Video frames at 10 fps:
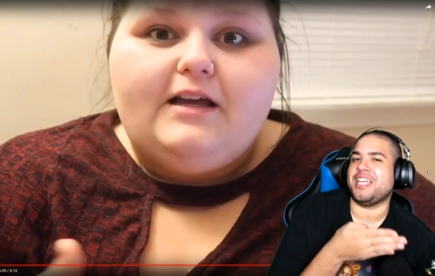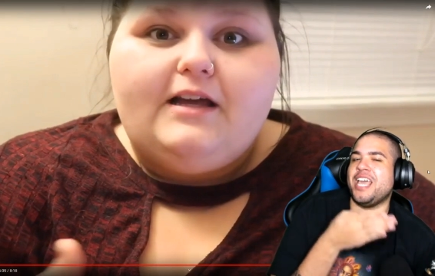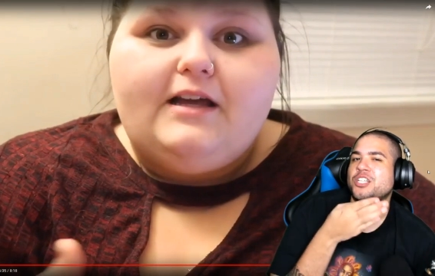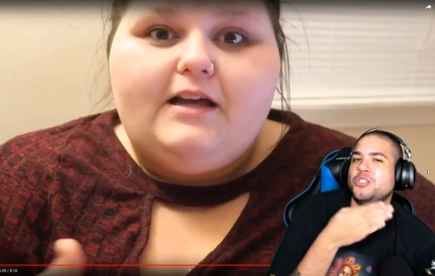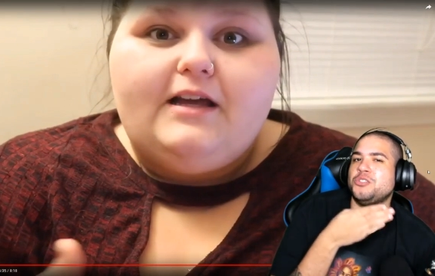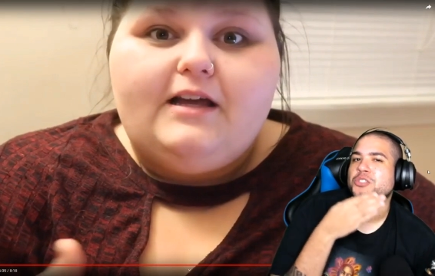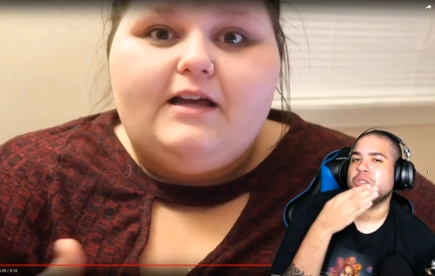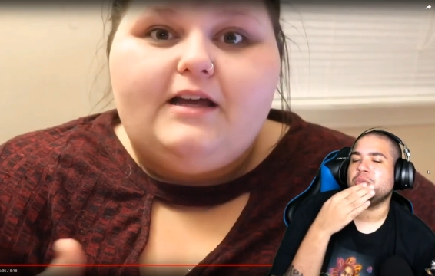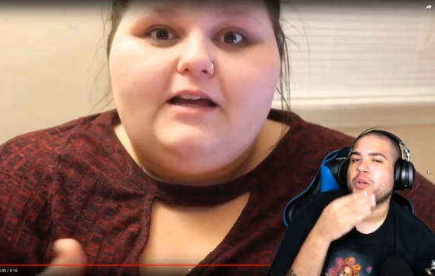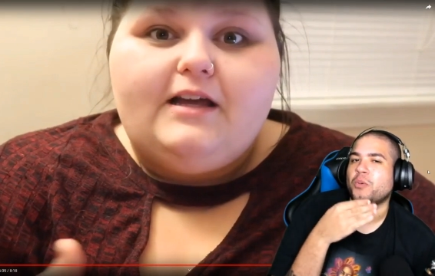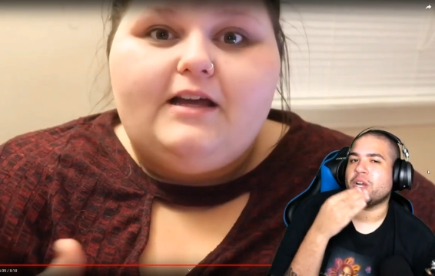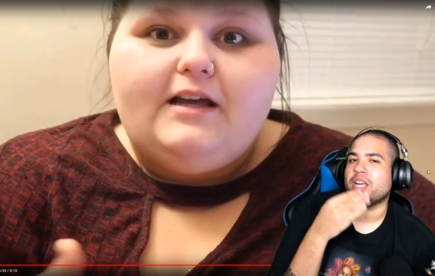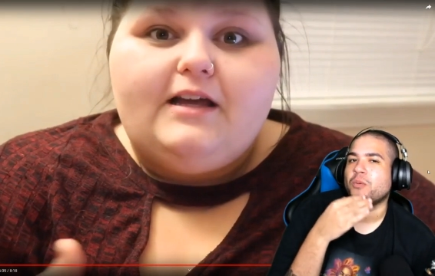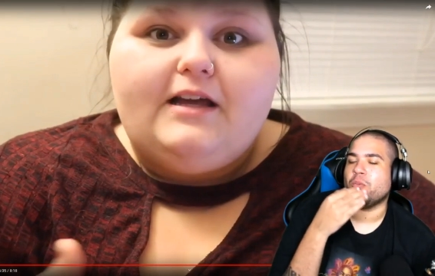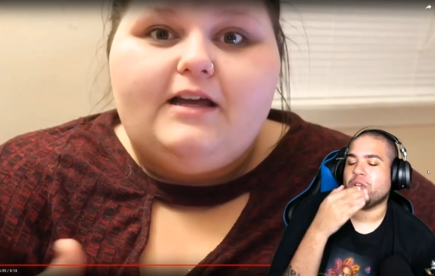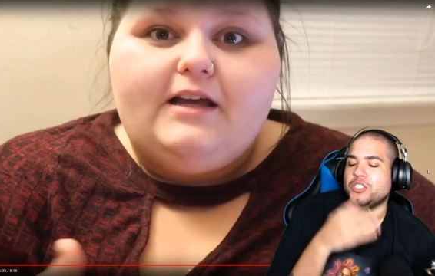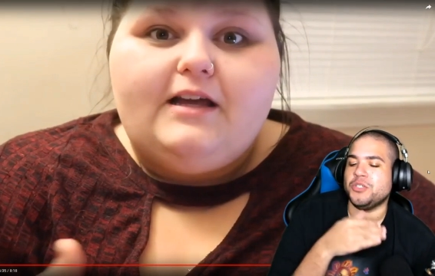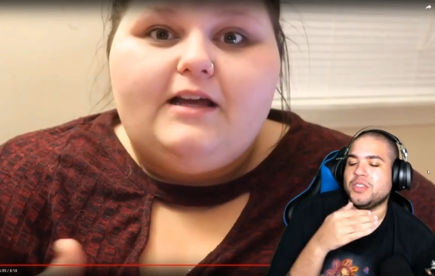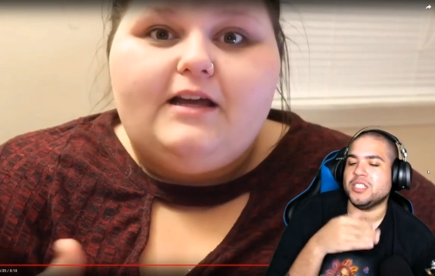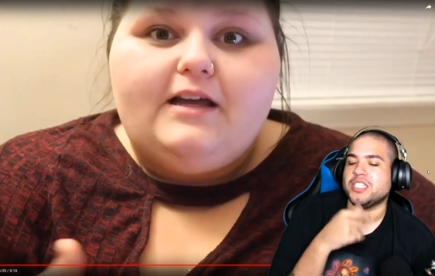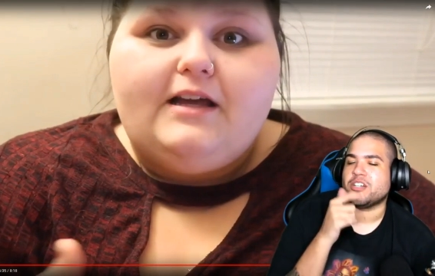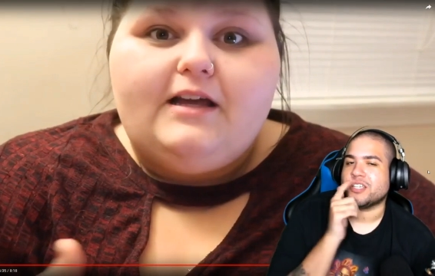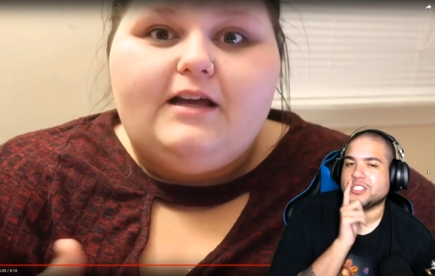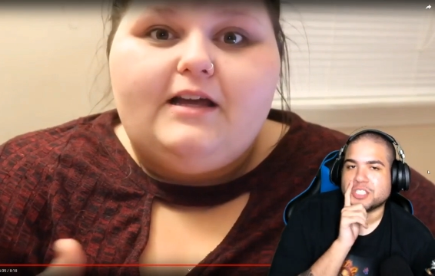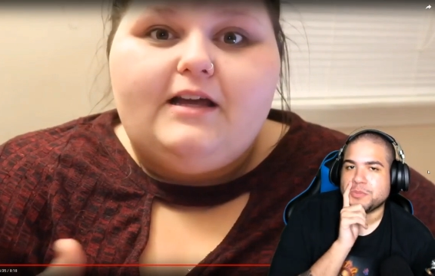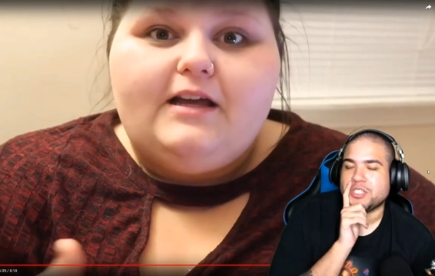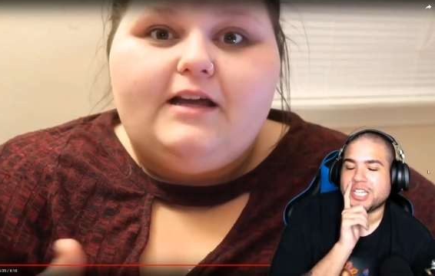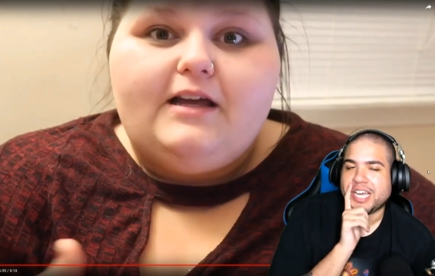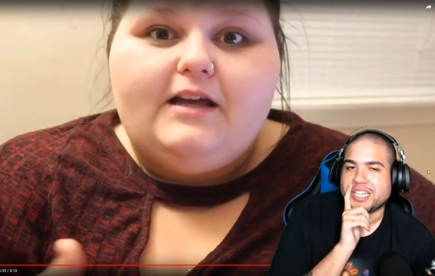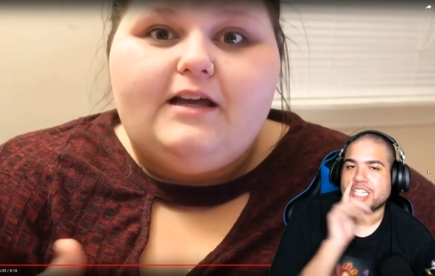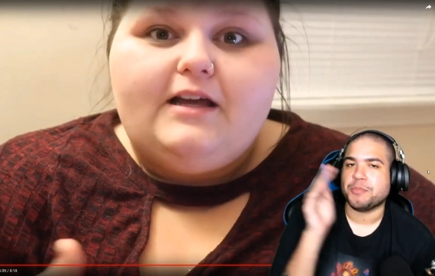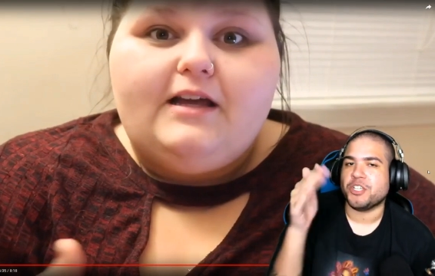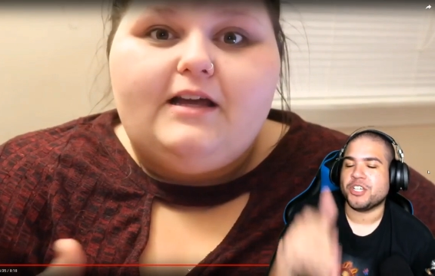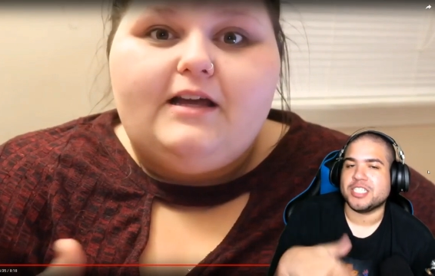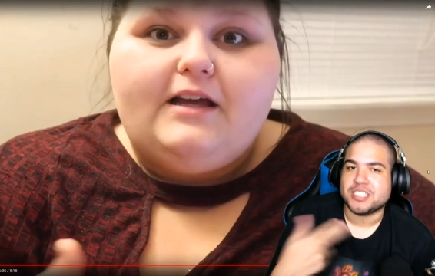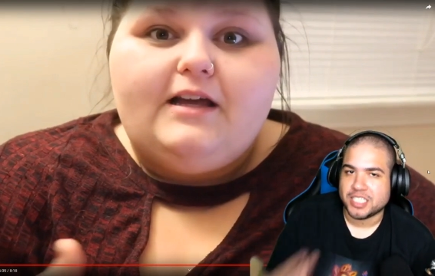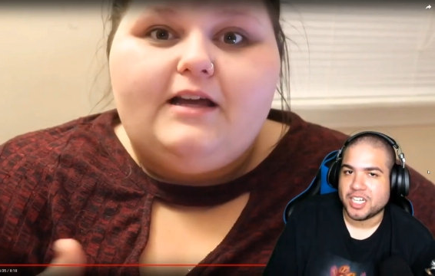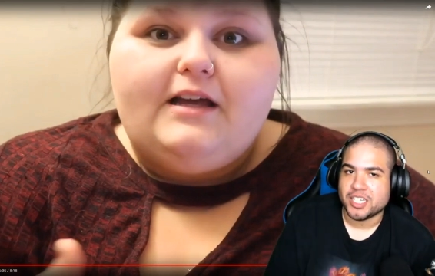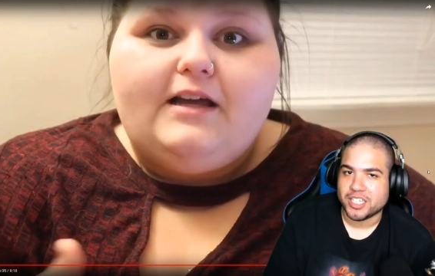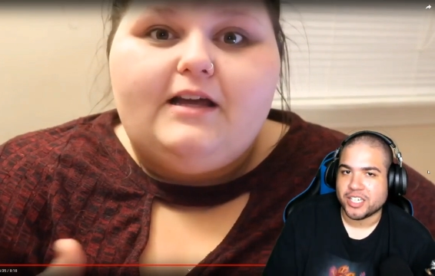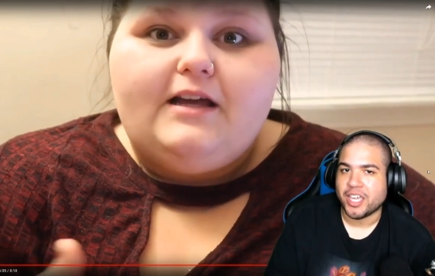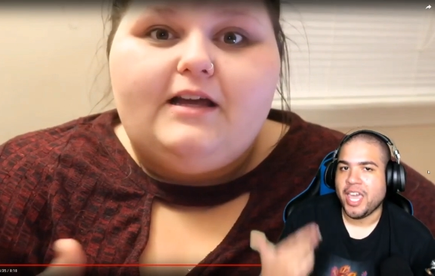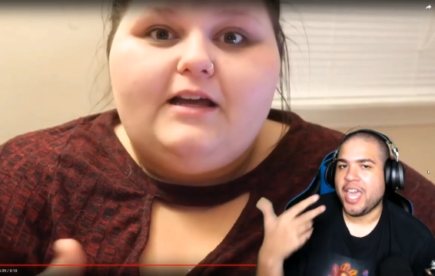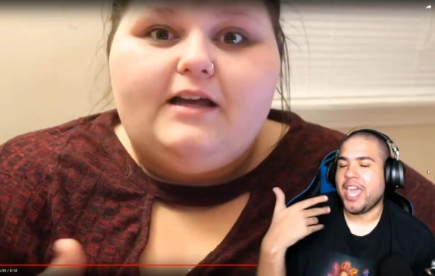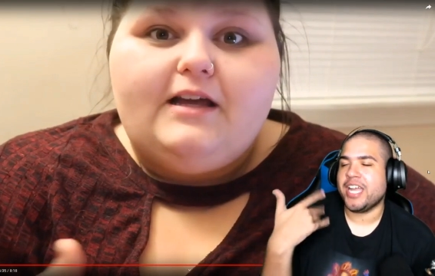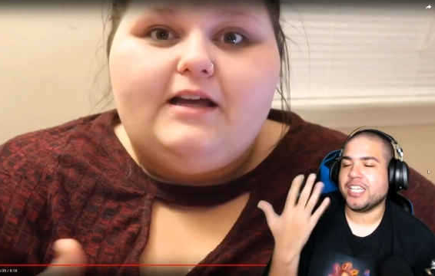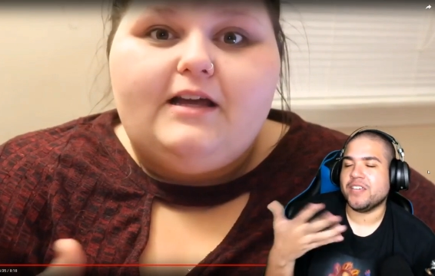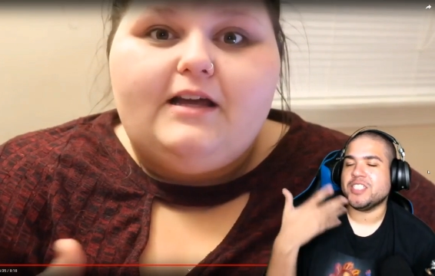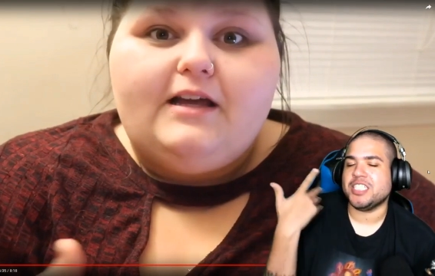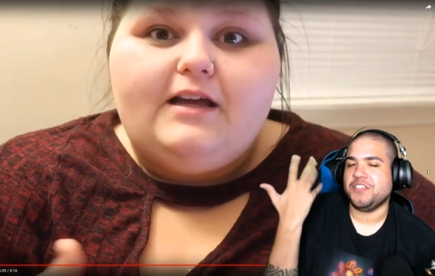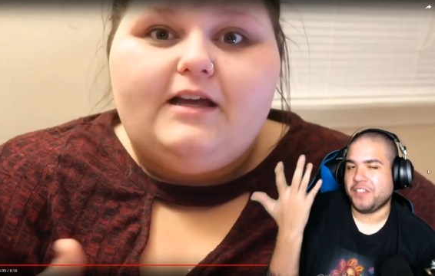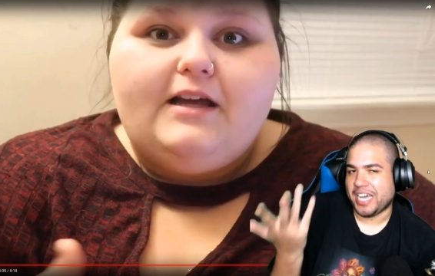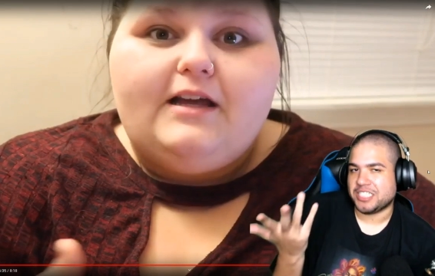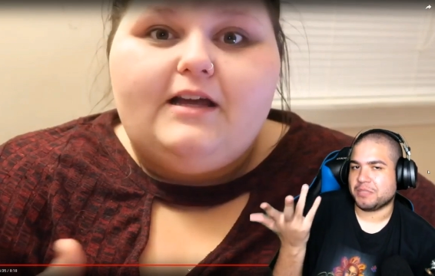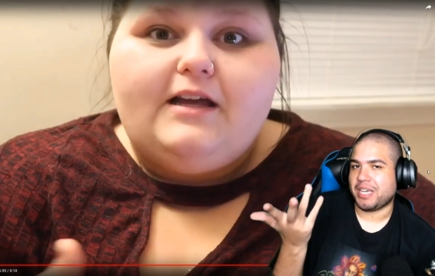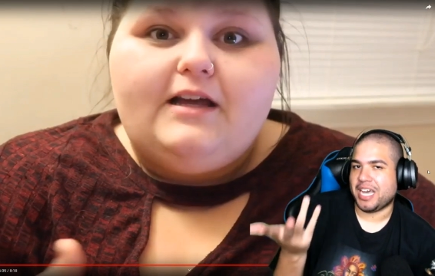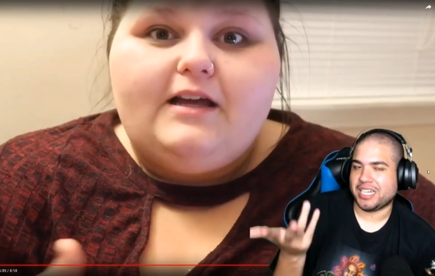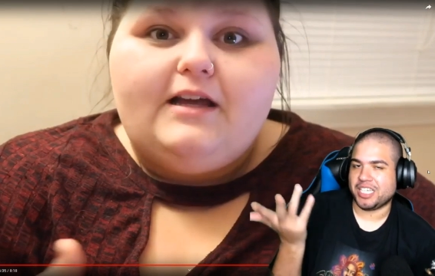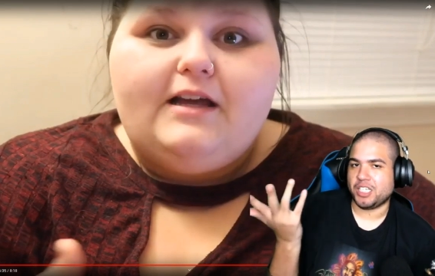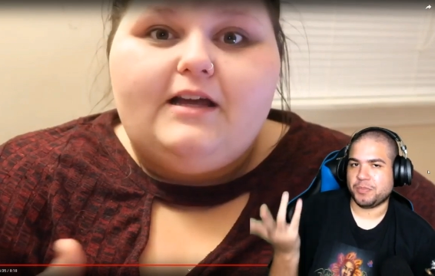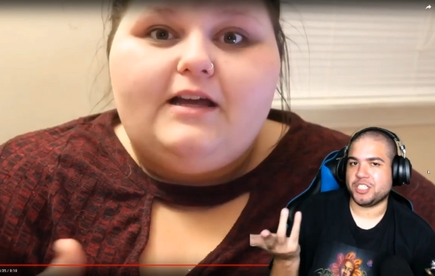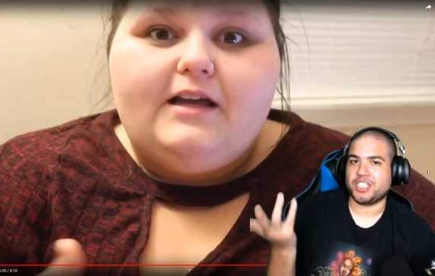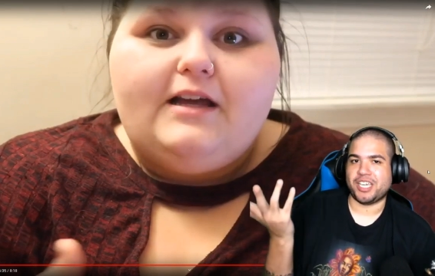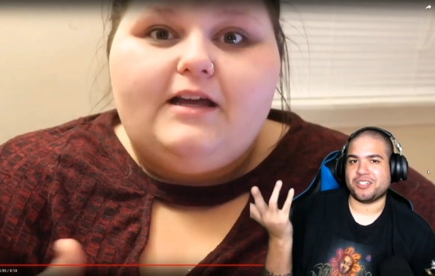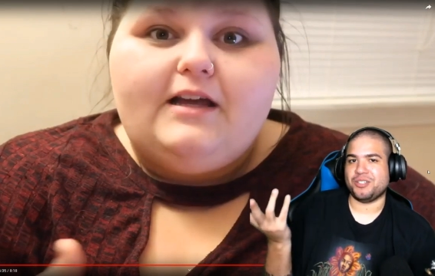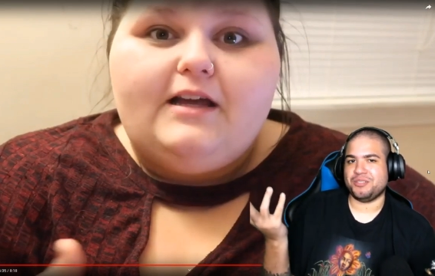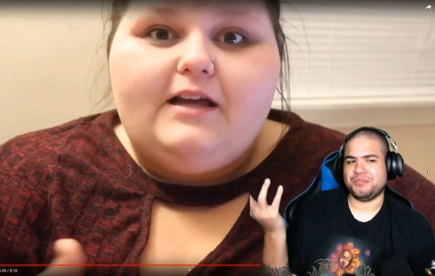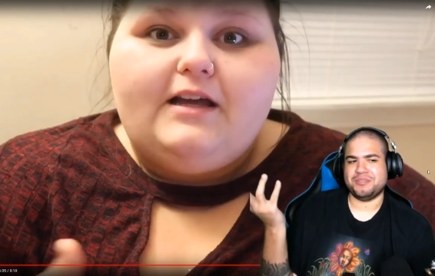Speaker 1: and YouTube, where we do things that are against community guidelines, but you're going to sit on here and give us advice about how to keep our channel.